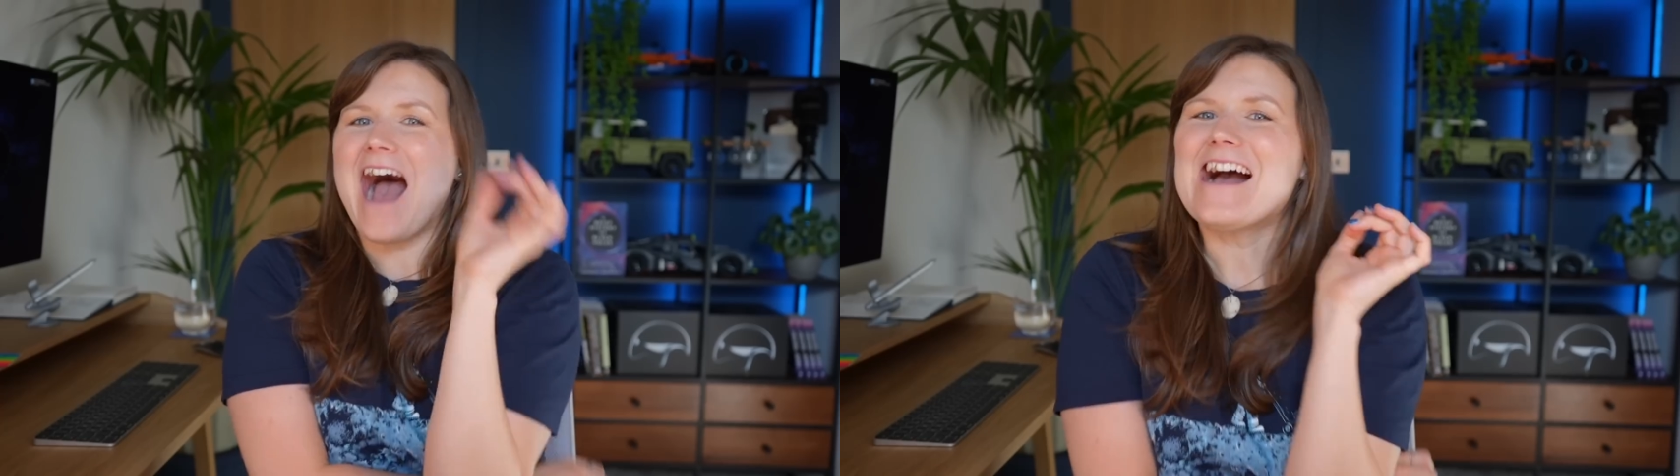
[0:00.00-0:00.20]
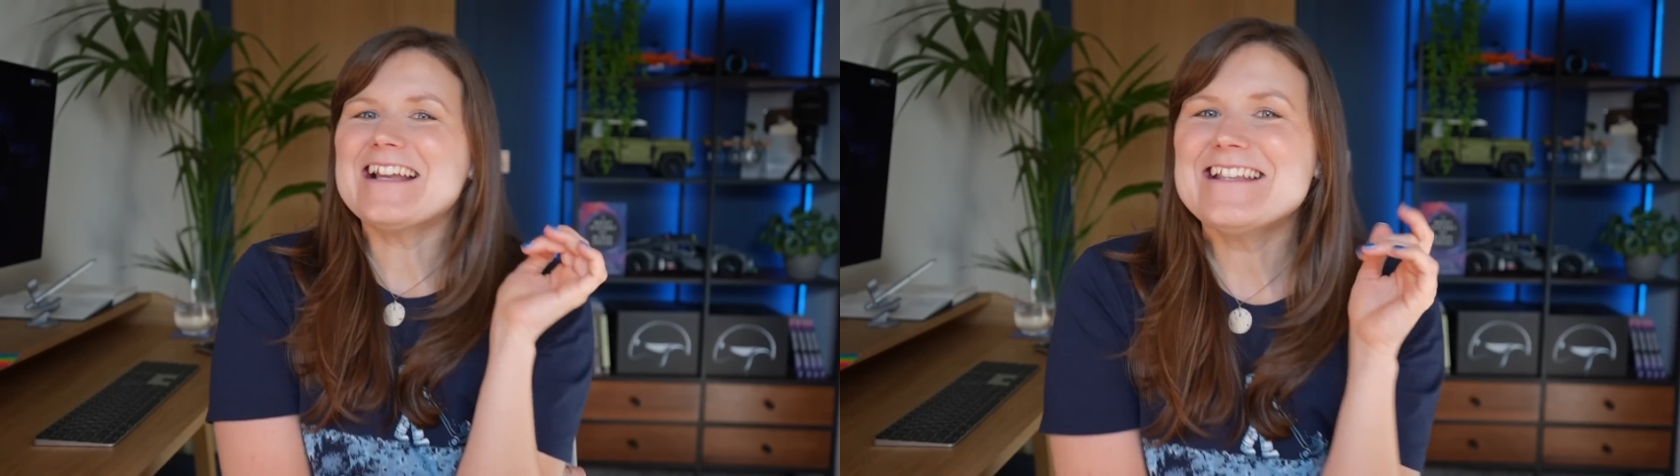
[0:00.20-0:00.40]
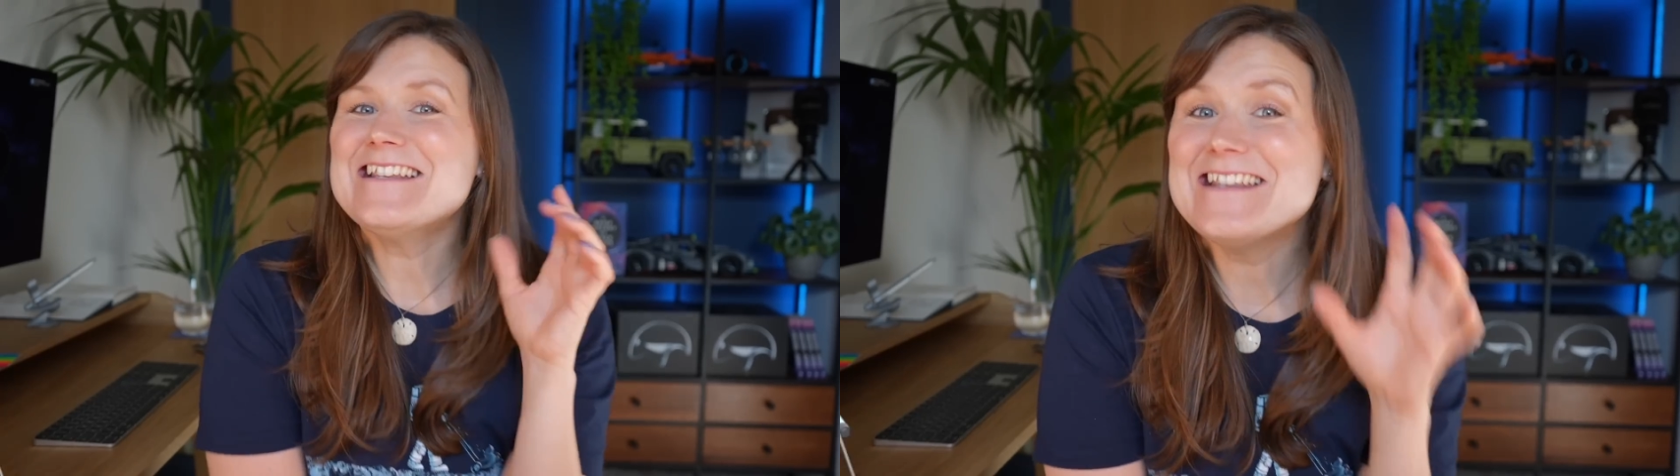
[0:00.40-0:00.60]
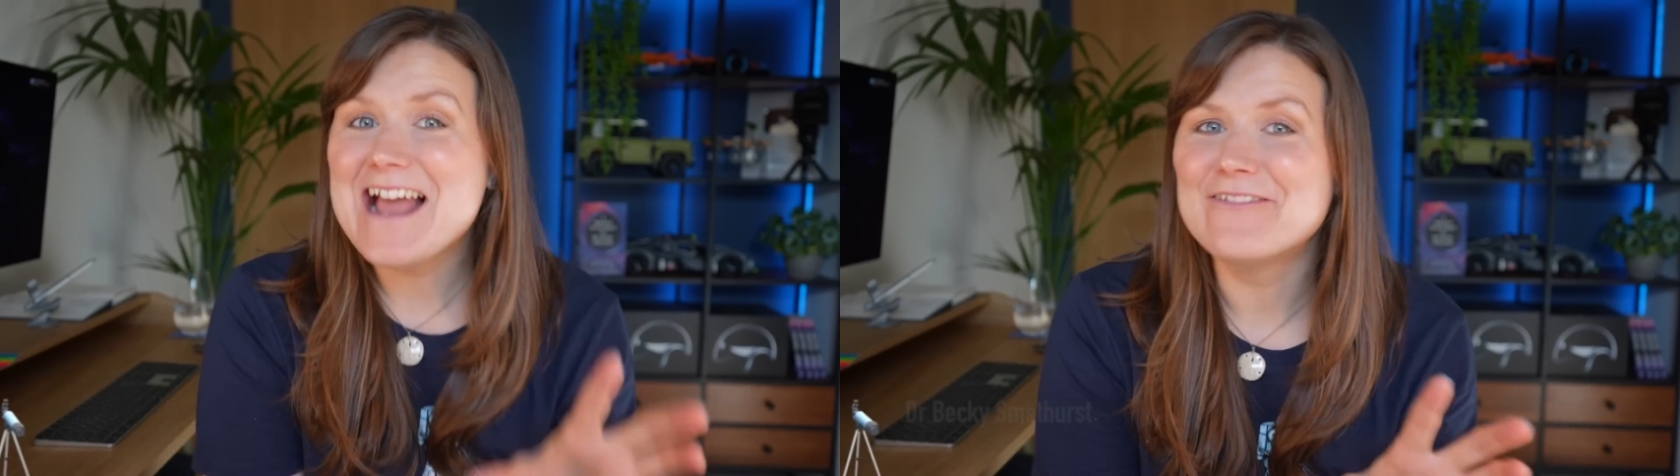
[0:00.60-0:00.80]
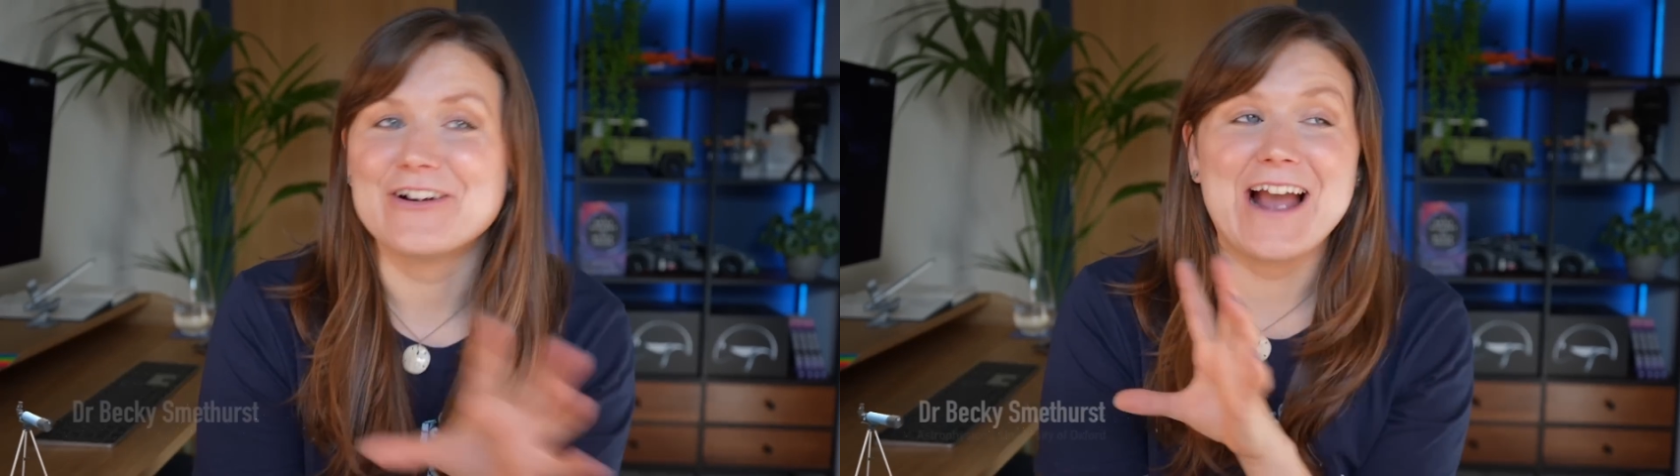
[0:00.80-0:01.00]
I
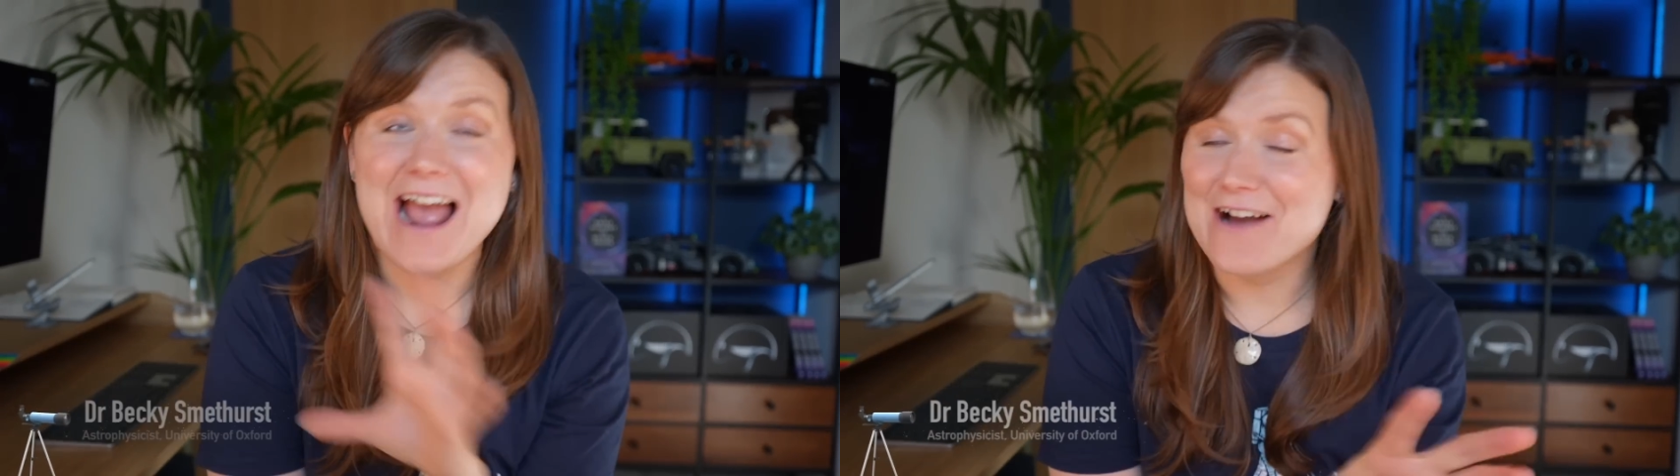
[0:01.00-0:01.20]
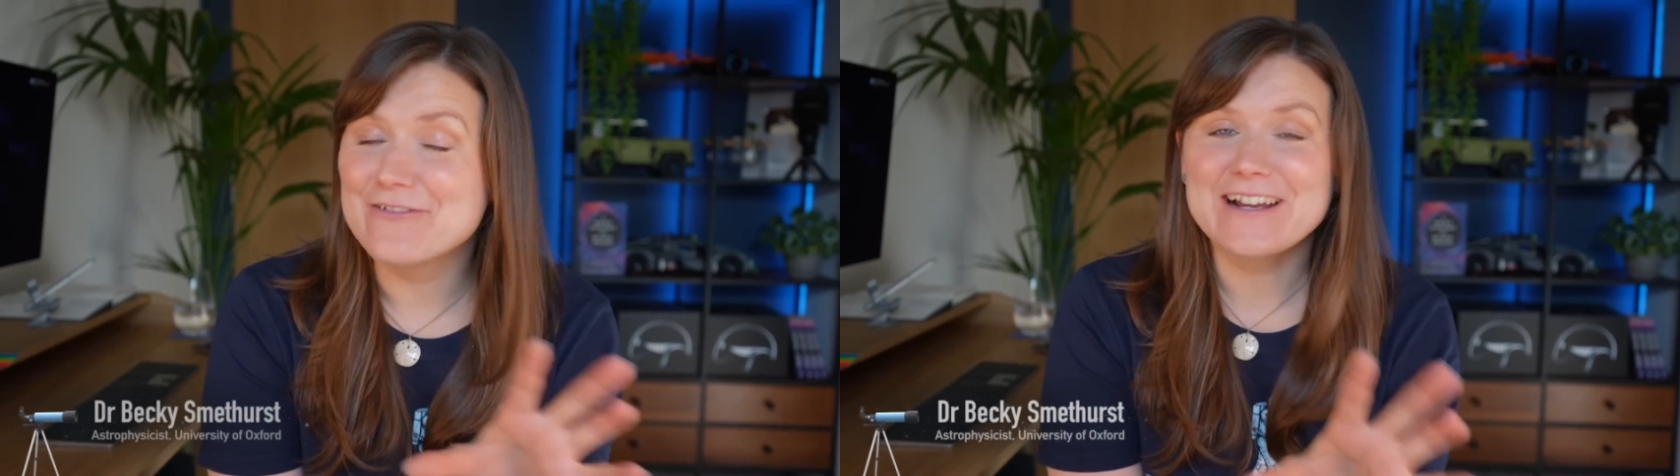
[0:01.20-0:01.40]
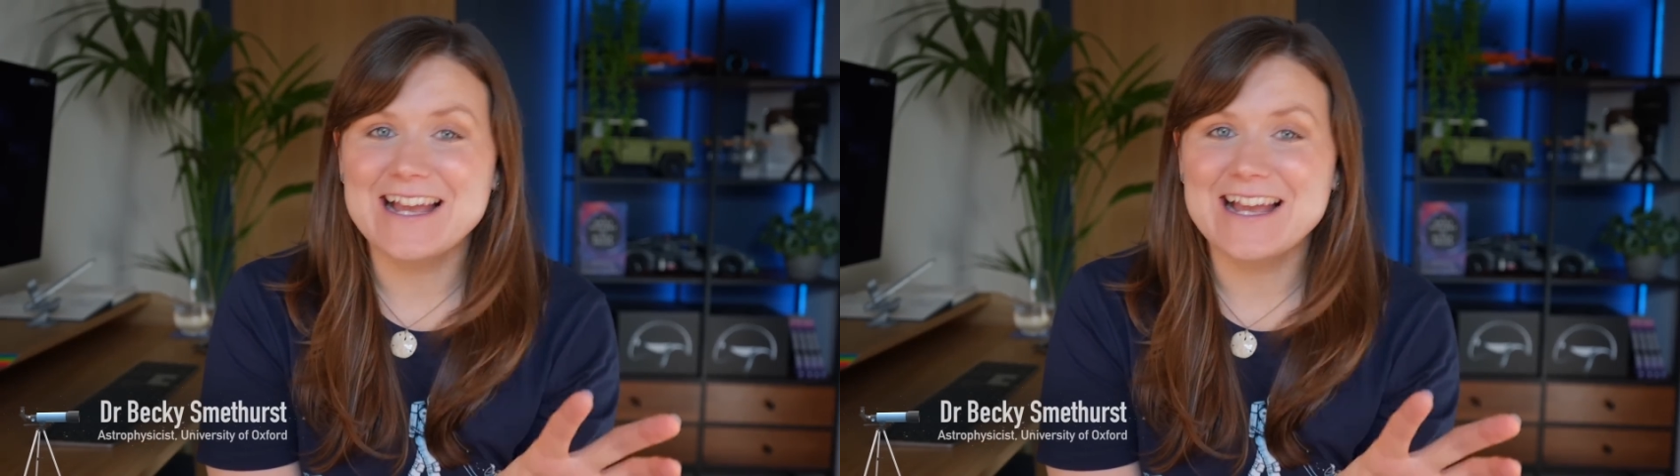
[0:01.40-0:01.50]
never ever